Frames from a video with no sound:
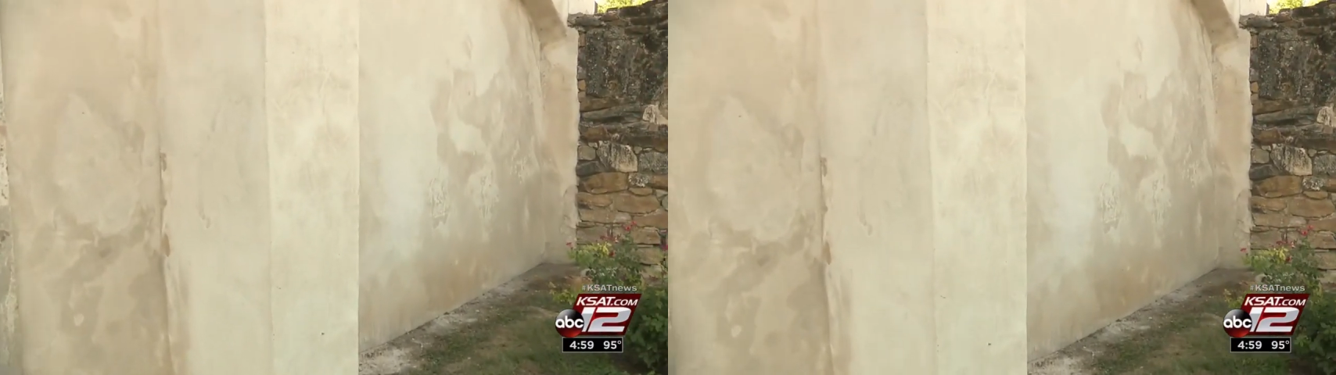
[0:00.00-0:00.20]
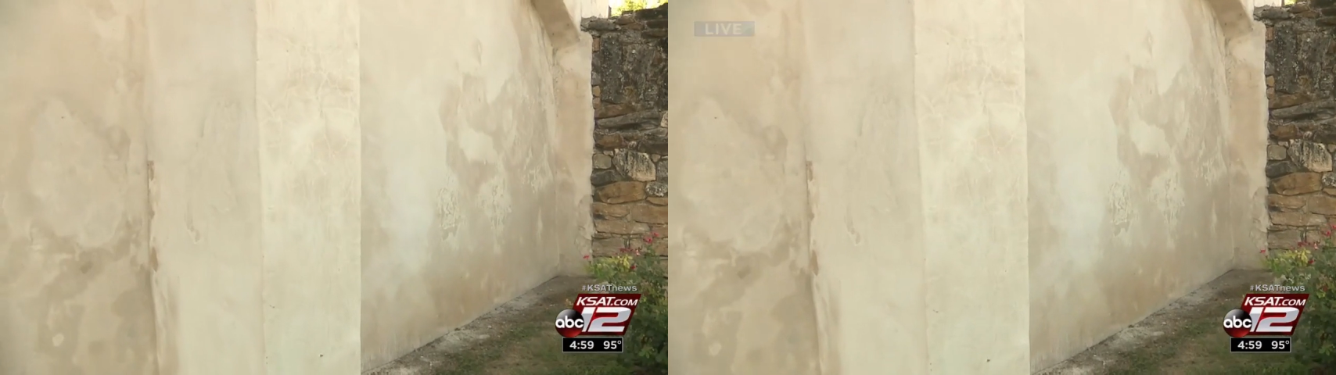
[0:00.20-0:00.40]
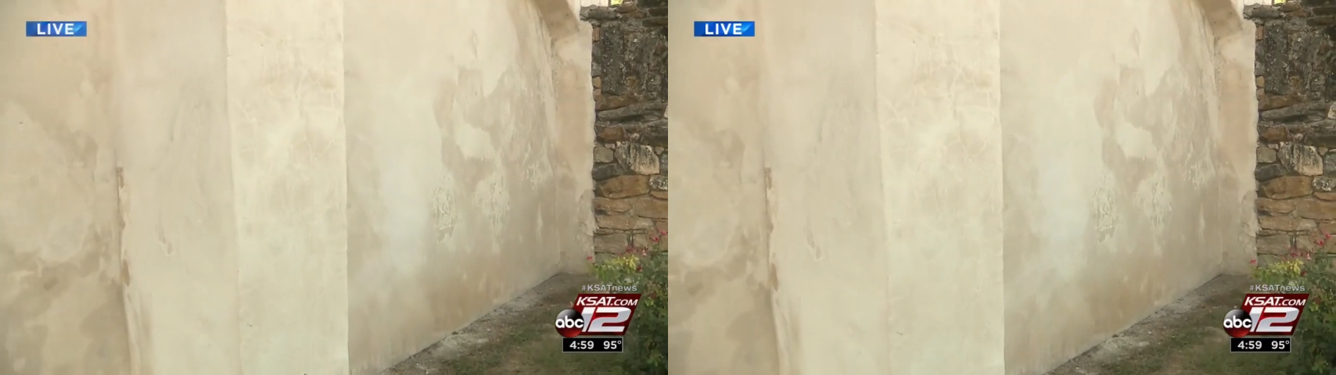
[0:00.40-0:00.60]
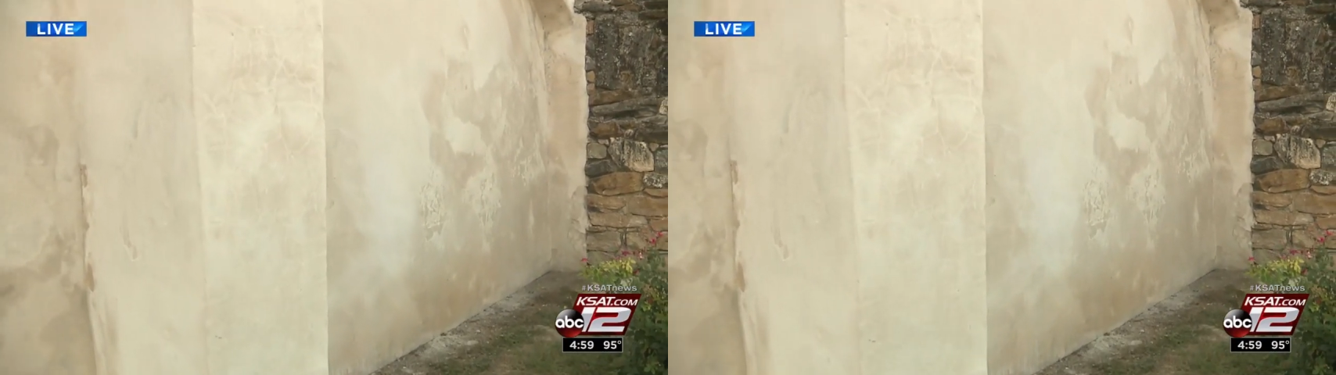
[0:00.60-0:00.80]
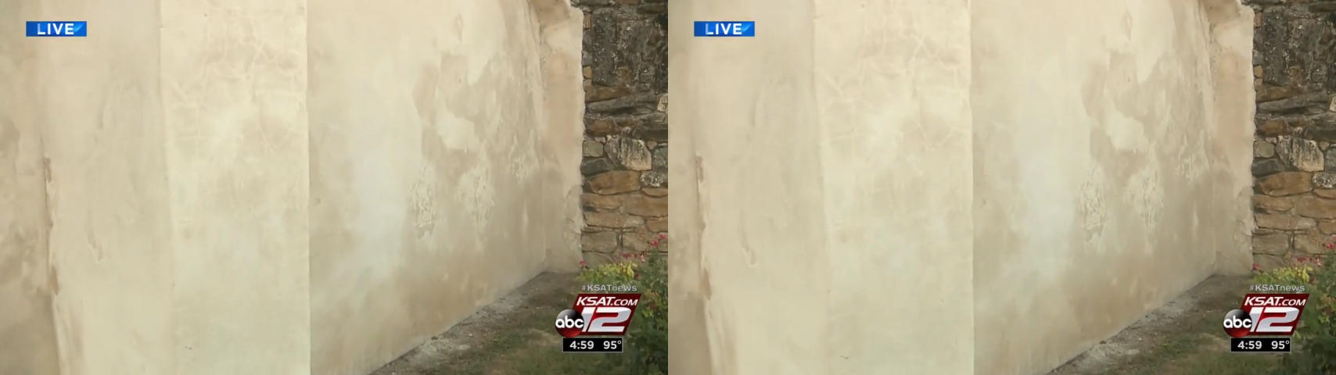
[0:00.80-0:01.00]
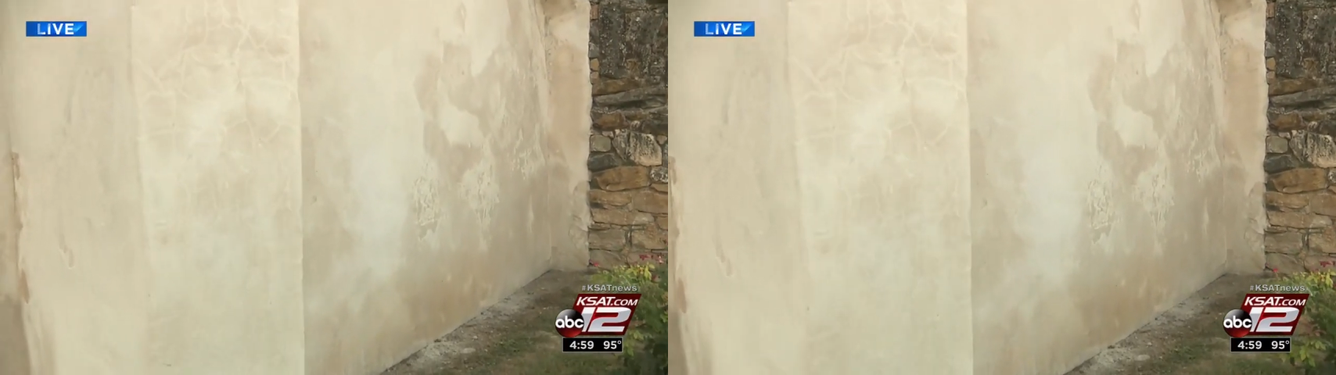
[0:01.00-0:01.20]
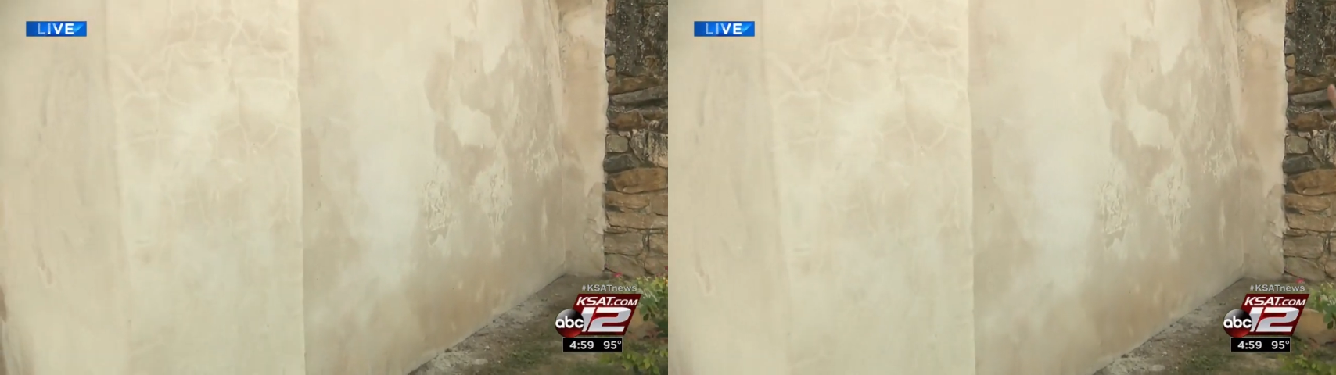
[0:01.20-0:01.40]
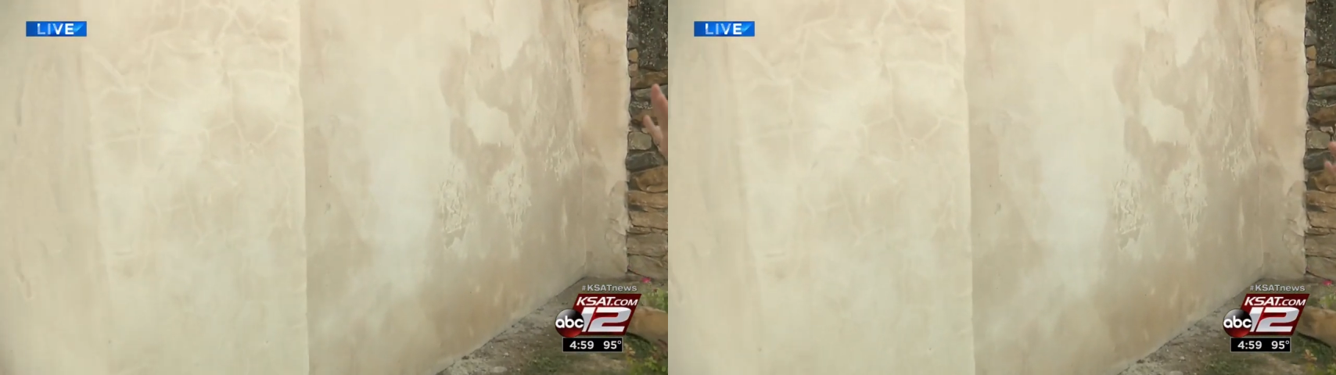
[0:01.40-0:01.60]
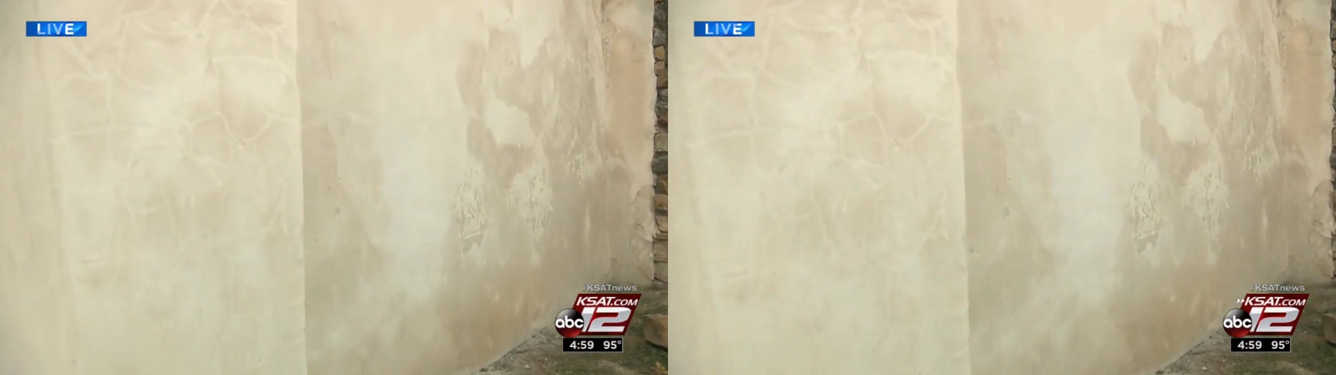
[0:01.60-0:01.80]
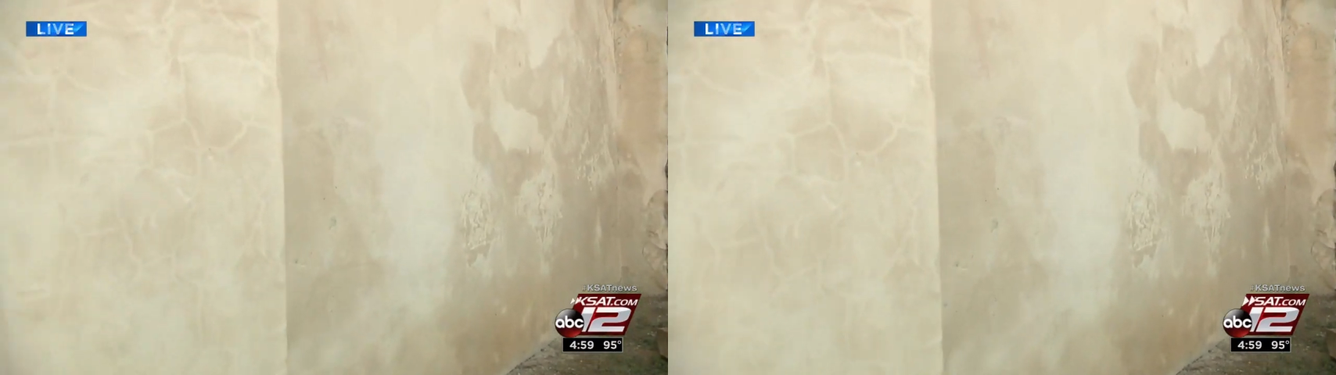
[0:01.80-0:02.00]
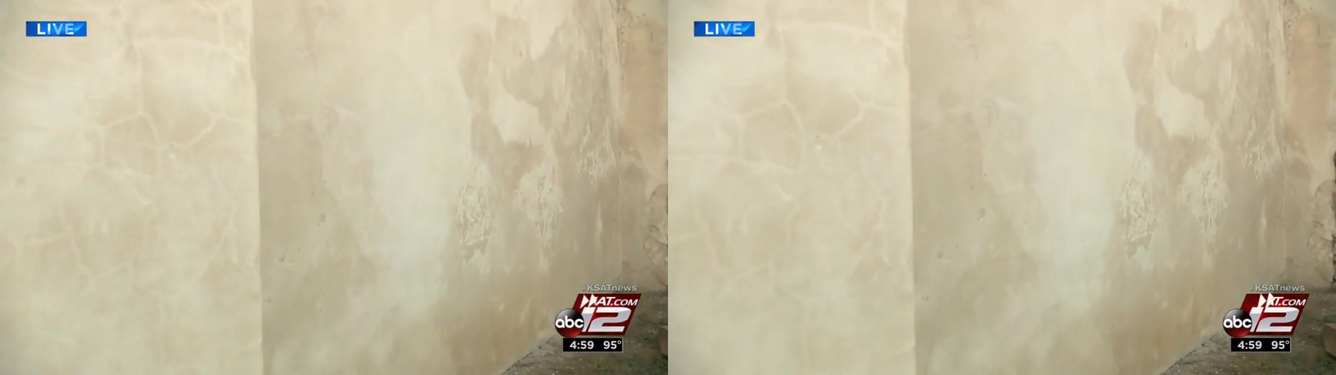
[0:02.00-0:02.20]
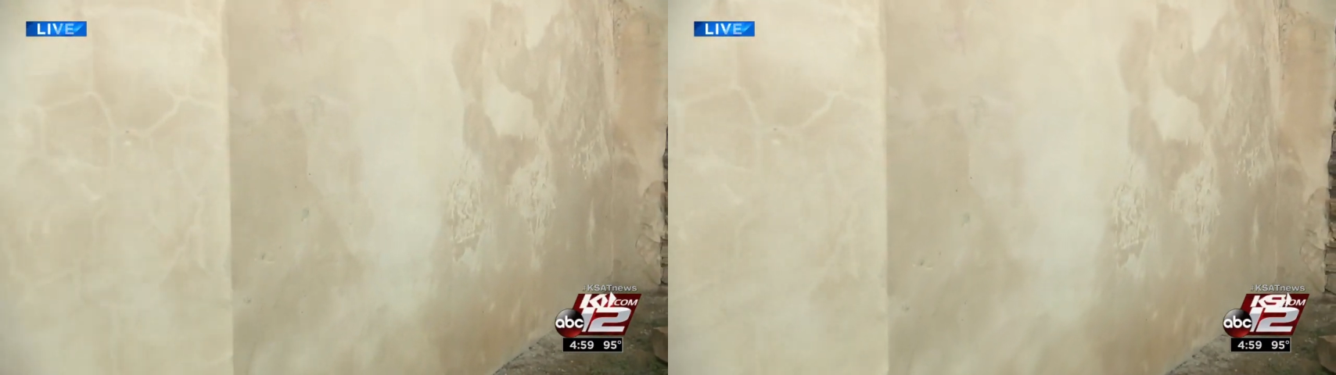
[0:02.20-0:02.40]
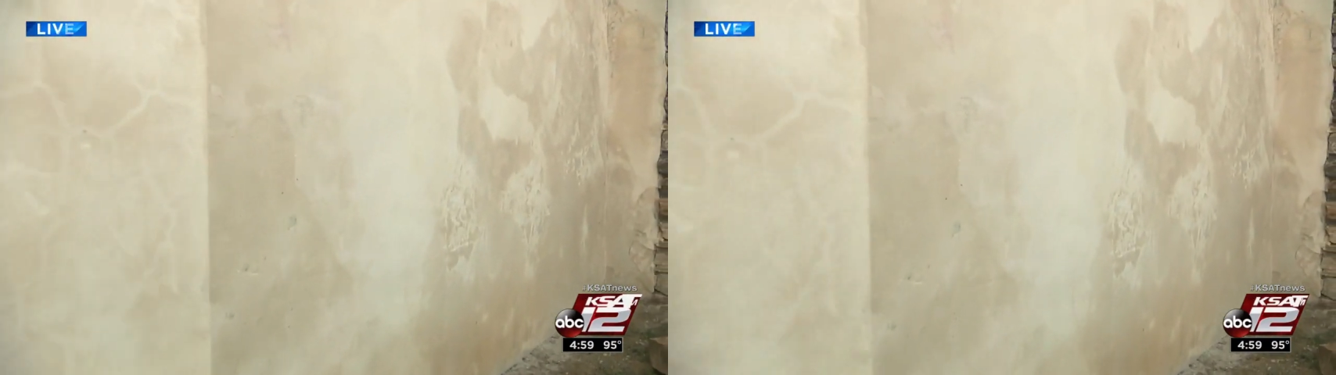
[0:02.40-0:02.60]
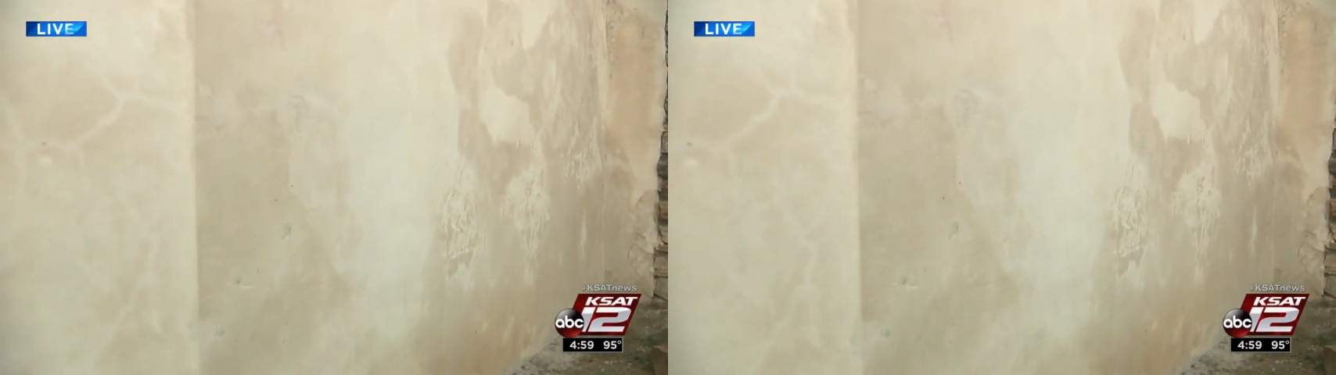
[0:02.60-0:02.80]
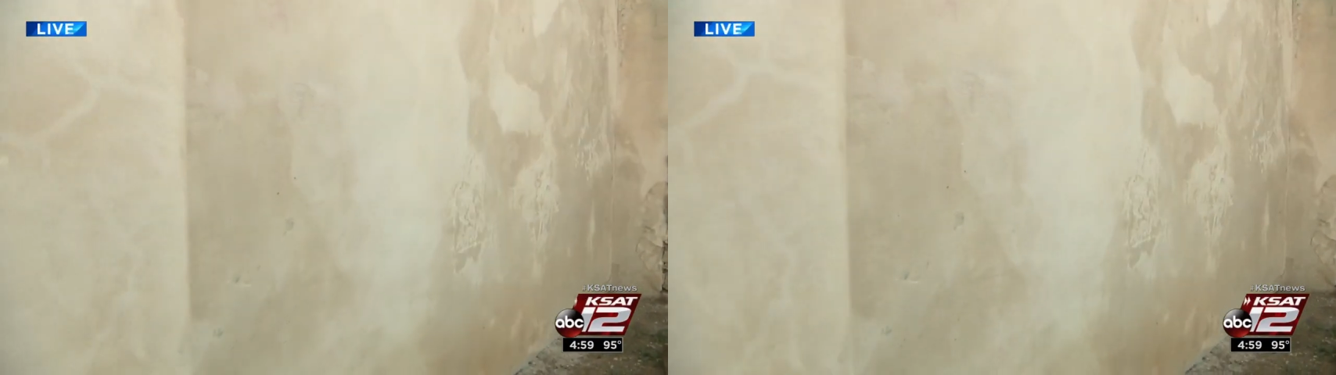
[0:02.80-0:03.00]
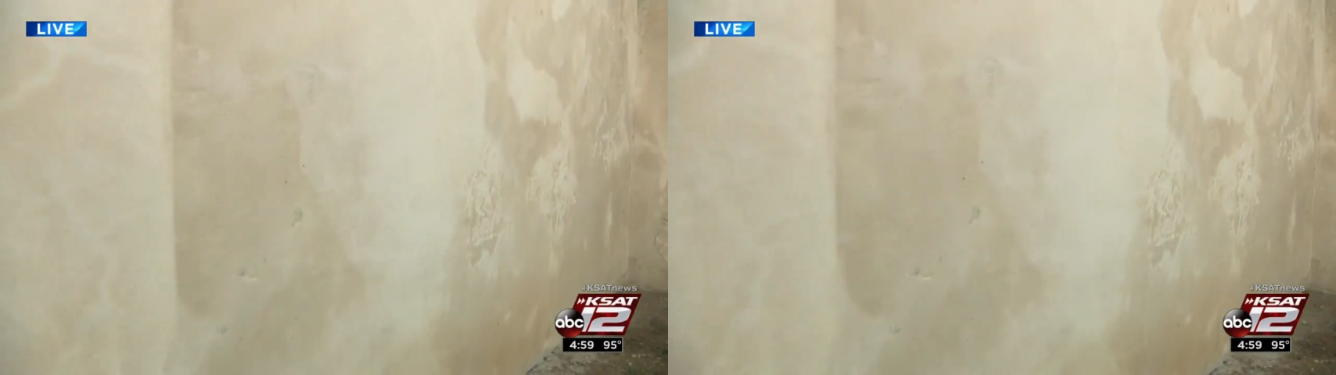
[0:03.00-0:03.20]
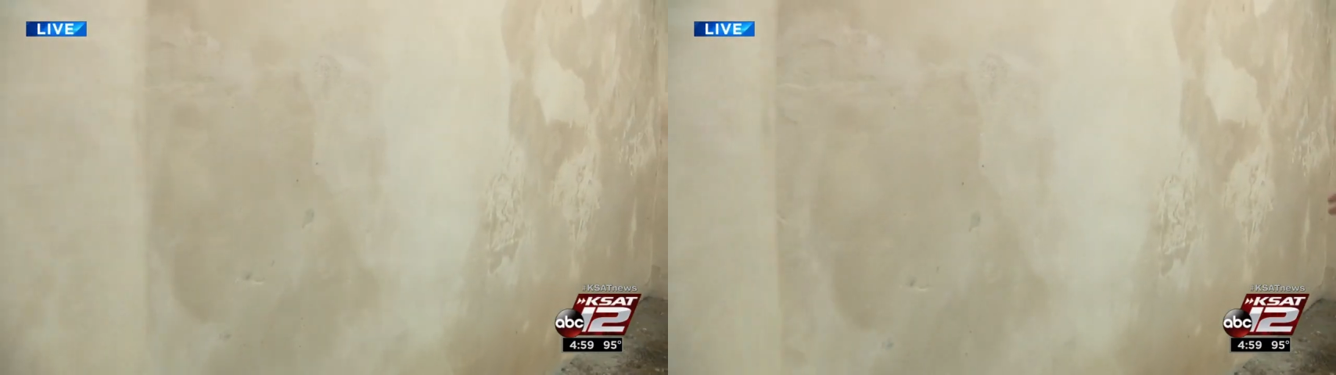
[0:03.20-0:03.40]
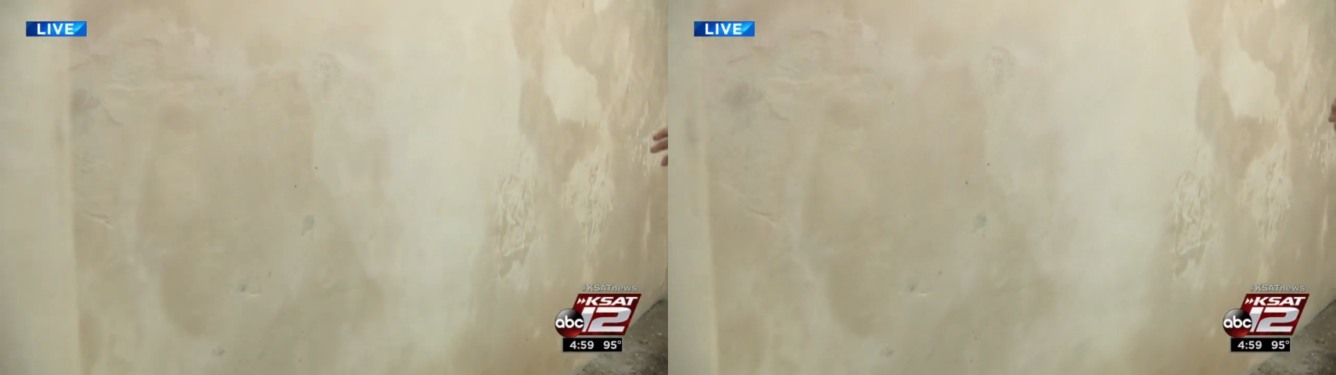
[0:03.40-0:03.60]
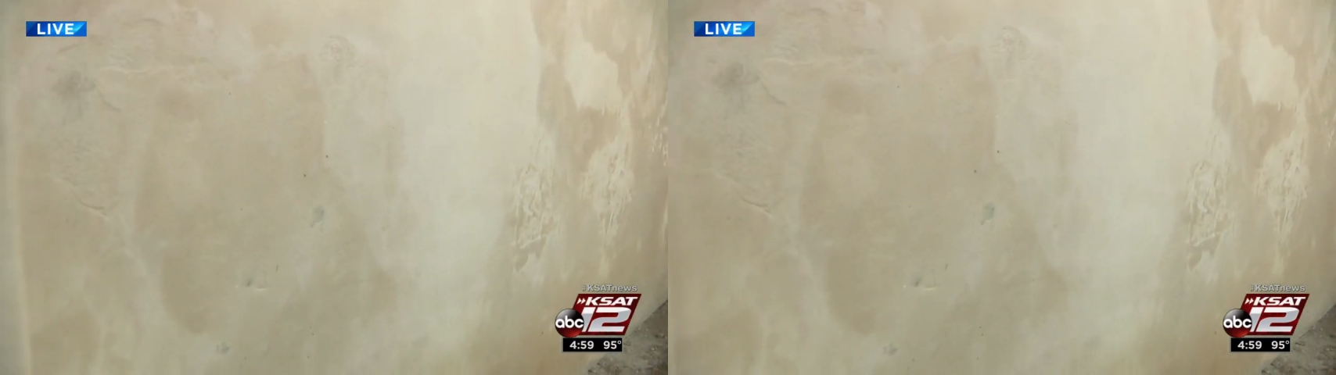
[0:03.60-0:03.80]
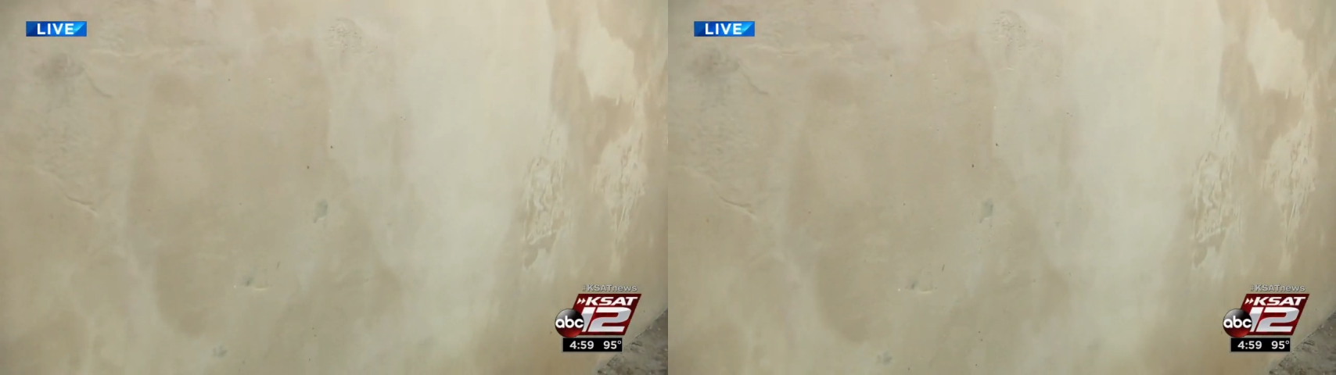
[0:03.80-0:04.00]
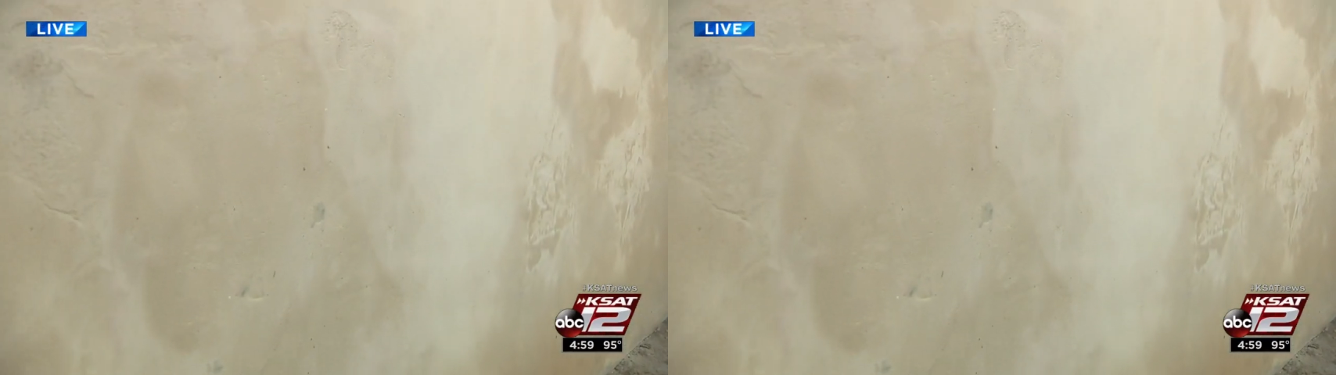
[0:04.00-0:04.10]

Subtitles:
[unreadable: no face in view]